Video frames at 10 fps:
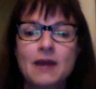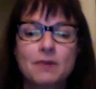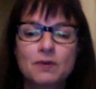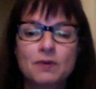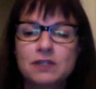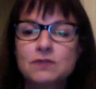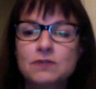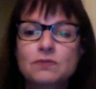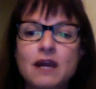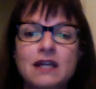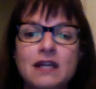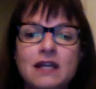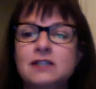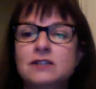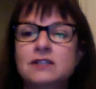but when you're
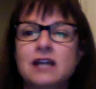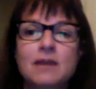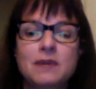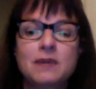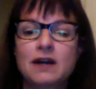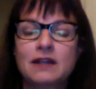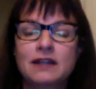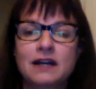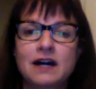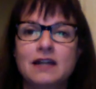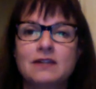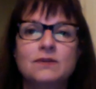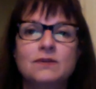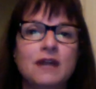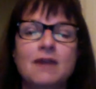writing and you're typing online,
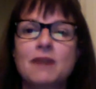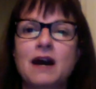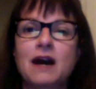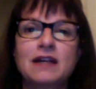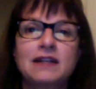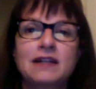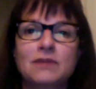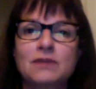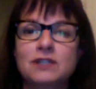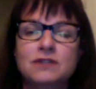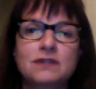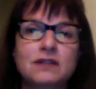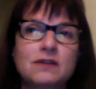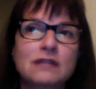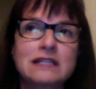you don't have body language and
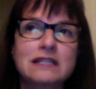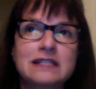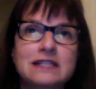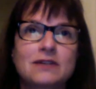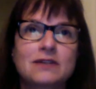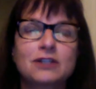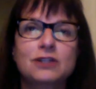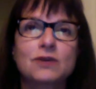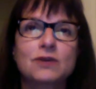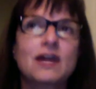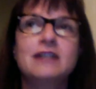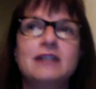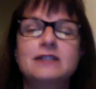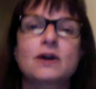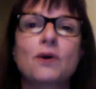you don't necessarily show
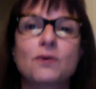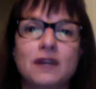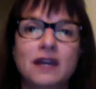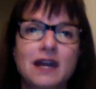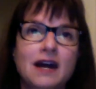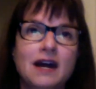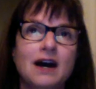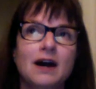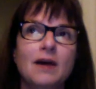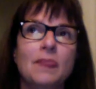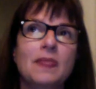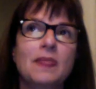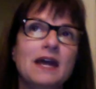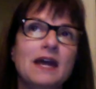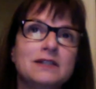that tone.
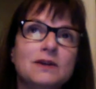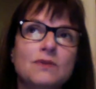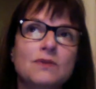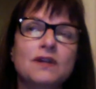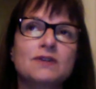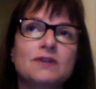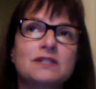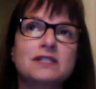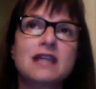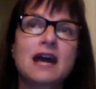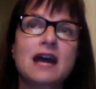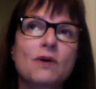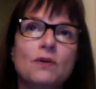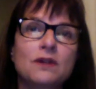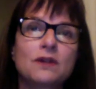And so there's
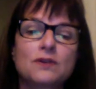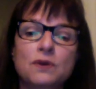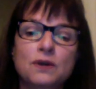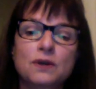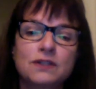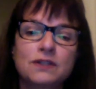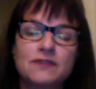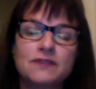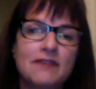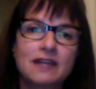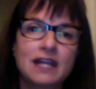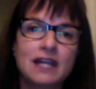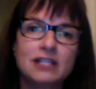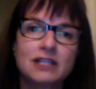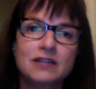that whole other world of
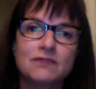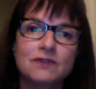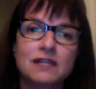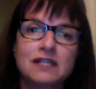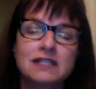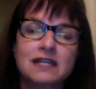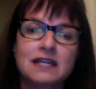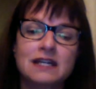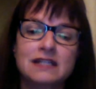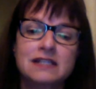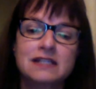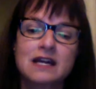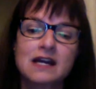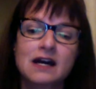navigation for these kids.